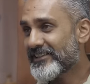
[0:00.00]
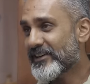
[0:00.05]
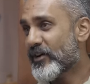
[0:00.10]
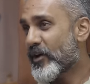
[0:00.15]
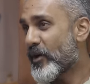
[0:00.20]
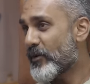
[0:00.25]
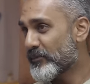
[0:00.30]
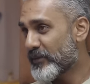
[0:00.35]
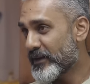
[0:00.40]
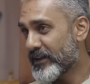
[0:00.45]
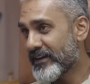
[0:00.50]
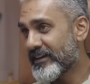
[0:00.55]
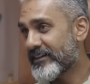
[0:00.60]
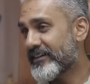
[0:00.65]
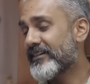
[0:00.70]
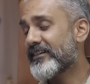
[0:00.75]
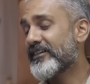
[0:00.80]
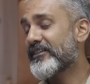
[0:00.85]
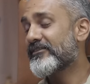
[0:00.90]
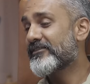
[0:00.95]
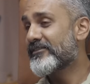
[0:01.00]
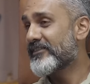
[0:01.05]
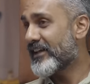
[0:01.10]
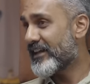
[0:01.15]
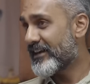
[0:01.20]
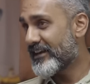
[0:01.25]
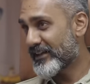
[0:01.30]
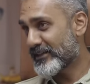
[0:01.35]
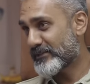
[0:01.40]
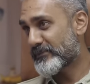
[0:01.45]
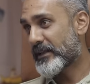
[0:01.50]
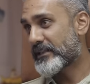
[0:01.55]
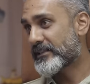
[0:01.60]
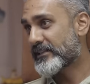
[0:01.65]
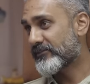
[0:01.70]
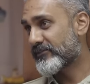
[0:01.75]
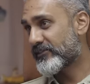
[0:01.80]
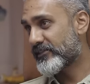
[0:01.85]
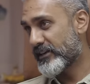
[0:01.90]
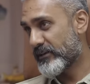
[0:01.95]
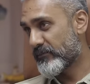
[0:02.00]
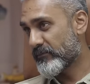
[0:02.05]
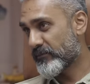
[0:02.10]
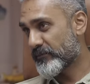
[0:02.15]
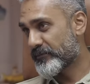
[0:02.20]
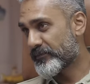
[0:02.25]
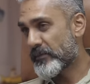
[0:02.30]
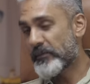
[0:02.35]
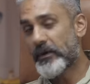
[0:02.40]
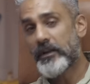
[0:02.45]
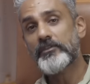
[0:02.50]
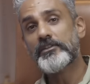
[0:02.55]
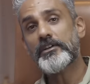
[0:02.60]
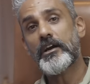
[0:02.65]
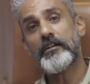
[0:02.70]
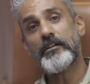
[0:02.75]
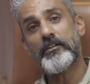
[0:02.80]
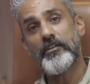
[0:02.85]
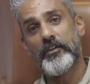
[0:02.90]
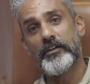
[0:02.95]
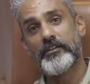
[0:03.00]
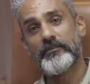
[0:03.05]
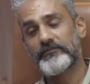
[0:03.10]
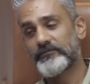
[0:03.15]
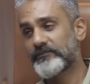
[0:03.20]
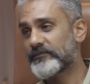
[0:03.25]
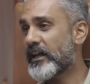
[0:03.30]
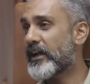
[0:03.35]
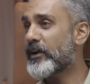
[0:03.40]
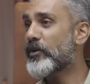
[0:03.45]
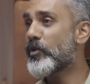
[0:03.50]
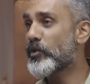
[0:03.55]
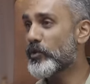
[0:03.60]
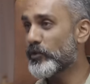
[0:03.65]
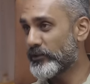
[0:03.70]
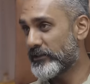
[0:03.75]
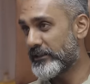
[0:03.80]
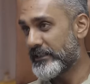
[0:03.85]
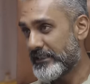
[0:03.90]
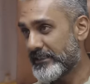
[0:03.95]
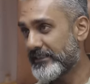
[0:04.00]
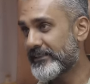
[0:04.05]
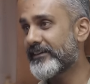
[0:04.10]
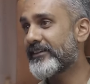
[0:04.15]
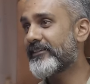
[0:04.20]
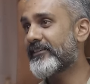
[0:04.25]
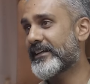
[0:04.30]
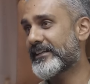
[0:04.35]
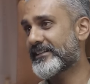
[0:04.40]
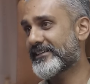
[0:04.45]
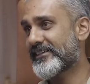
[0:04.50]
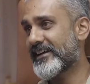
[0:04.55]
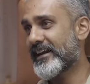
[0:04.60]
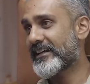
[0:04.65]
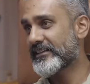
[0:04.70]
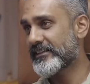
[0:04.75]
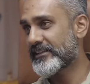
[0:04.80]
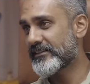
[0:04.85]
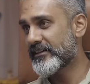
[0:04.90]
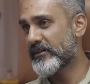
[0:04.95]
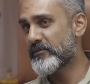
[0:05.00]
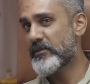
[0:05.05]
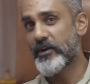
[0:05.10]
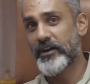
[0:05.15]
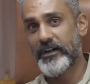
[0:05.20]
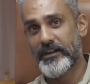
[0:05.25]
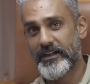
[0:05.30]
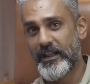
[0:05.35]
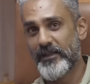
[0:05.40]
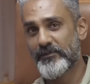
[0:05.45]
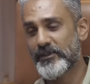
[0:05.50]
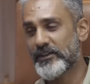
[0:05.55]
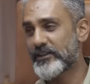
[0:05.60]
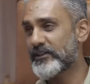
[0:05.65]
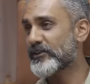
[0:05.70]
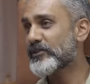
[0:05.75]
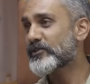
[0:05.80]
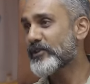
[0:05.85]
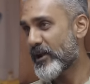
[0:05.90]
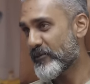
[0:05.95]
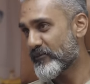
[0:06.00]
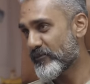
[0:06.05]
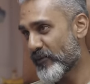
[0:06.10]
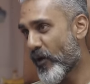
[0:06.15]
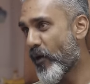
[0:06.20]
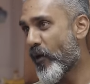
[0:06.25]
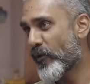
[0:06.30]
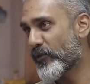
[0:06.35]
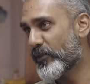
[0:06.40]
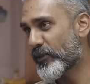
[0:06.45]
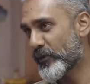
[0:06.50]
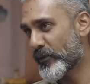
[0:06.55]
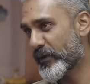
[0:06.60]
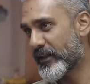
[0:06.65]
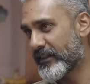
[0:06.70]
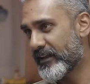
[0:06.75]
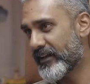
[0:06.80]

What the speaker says: is a complicated and a very expensive dream. But I've started on it. I go to these three racetracks about 8 times a year. So I'm on the way